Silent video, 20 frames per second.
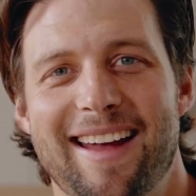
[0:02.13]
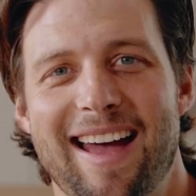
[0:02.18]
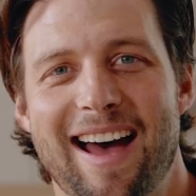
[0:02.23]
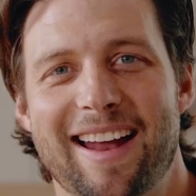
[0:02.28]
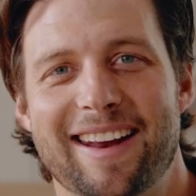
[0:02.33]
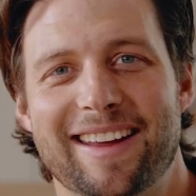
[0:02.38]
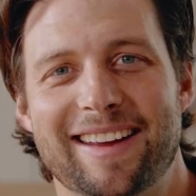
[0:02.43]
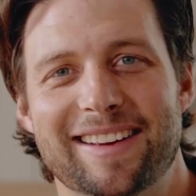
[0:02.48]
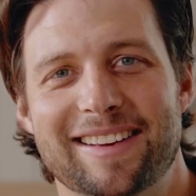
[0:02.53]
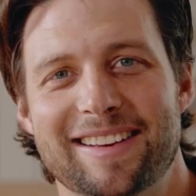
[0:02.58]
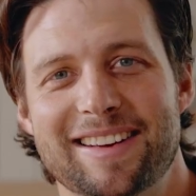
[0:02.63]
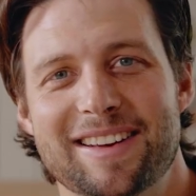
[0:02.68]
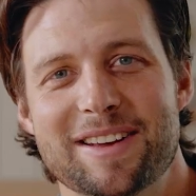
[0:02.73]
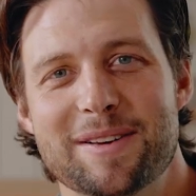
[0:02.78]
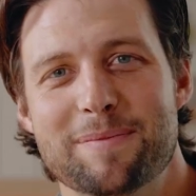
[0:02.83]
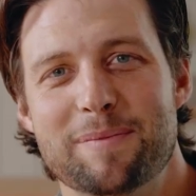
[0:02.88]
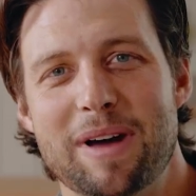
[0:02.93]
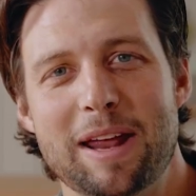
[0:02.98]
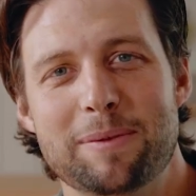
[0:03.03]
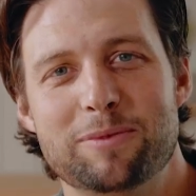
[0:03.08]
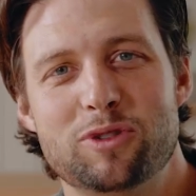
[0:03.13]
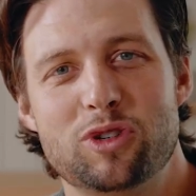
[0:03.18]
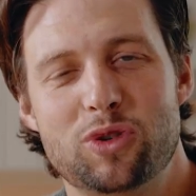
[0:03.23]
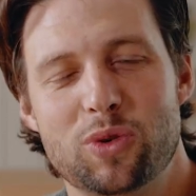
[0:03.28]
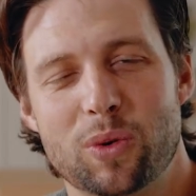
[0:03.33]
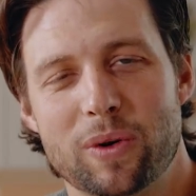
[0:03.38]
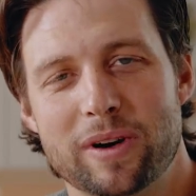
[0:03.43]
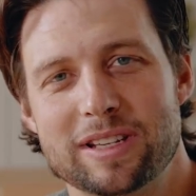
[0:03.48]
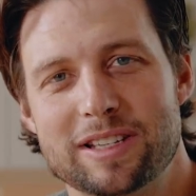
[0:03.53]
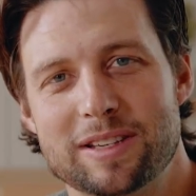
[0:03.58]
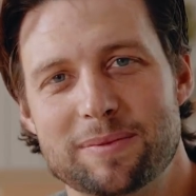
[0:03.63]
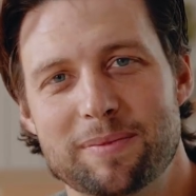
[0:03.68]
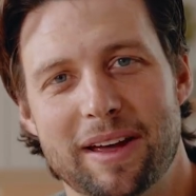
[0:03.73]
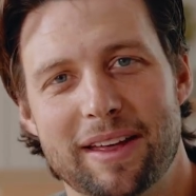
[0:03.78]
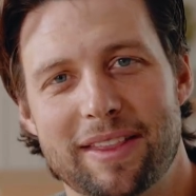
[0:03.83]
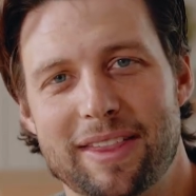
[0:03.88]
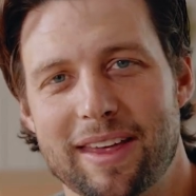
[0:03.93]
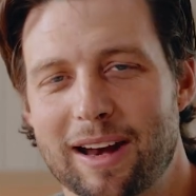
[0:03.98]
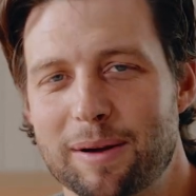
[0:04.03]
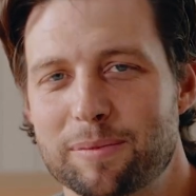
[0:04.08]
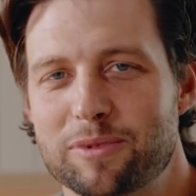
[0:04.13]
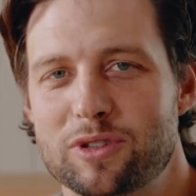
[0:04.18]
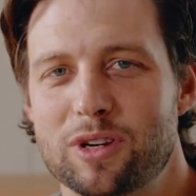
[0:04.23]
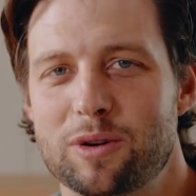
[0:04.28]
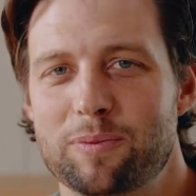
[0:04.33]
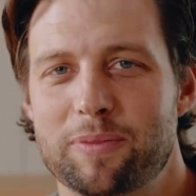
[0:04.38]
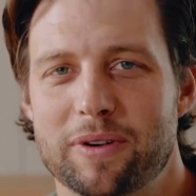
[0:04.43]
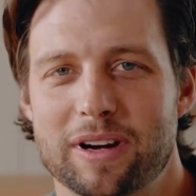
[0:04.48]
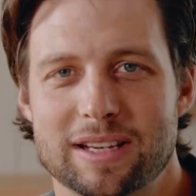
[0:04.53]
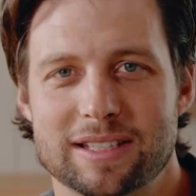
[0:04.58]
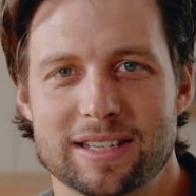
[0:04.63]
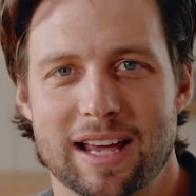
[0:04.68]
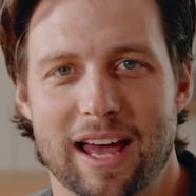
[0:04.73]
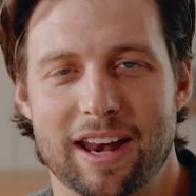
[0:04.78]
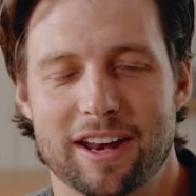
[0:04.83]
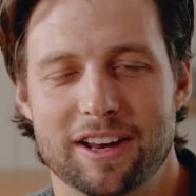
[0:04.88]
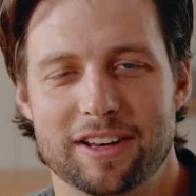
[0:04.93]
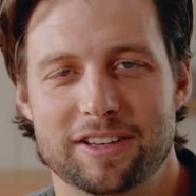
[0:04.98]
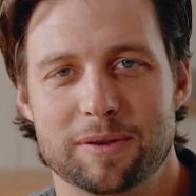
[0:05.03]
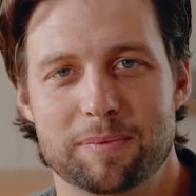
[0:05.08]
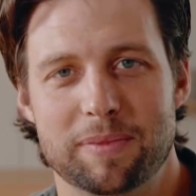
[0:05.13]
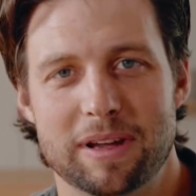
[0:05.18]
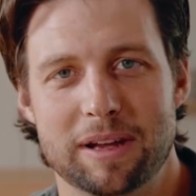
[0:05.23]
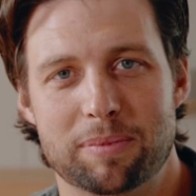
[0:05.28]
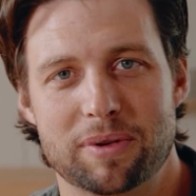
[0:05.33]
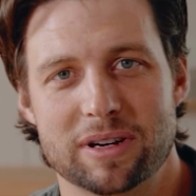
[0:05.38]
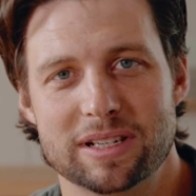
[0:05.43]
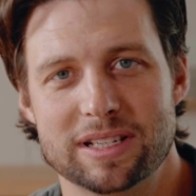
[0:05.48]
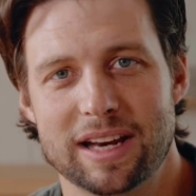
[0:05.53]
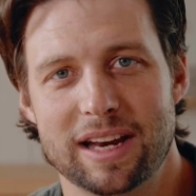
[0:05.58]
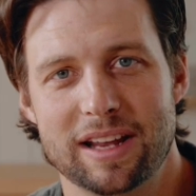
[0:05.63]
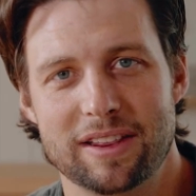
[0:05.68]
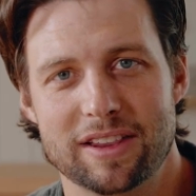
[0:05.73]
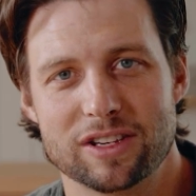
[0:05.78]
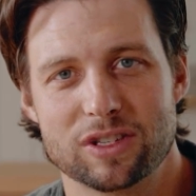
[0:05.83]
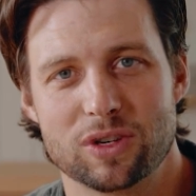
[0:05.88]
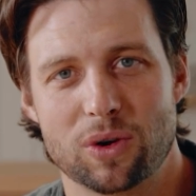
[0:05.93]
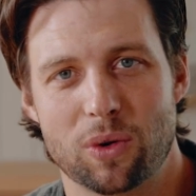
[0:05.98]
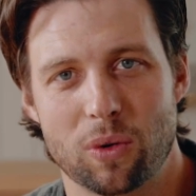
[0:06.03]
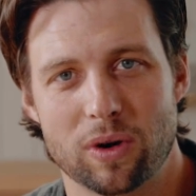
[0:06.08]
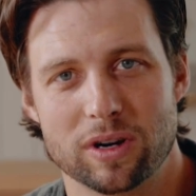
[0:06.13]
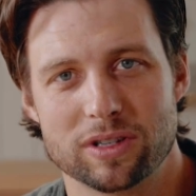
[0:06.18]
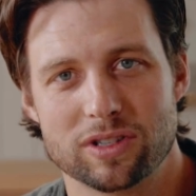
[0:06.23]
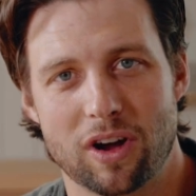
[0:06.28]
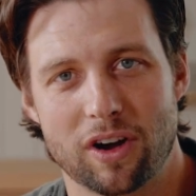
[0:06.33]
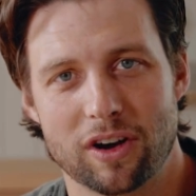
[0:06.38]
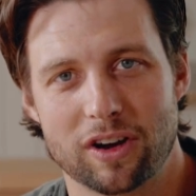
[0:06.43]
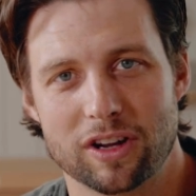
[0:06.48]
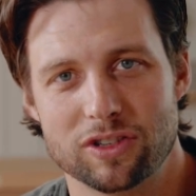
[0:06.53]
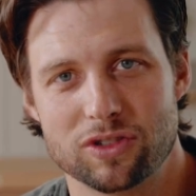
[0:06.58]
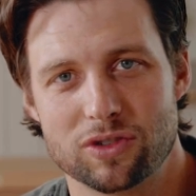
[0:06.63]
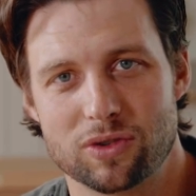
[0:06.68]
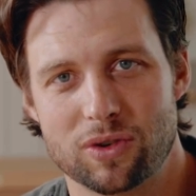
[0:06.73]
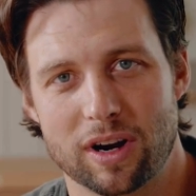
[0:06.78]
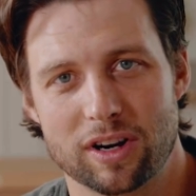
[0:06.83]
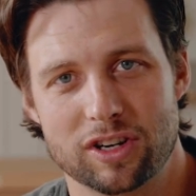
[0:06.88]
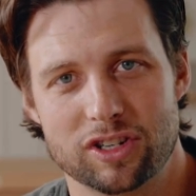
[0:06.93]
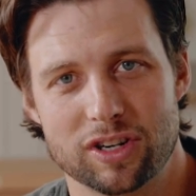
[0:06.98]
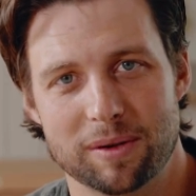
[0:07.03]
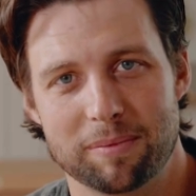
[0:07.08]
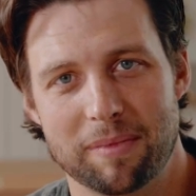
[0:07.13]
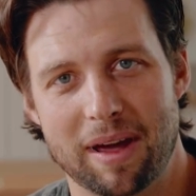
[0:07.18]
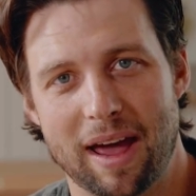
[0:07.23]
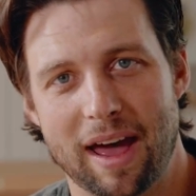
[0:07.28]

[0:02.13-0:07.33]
Howdy, my name is Jordan Smith, and I'm super excited to be presenting this course on construction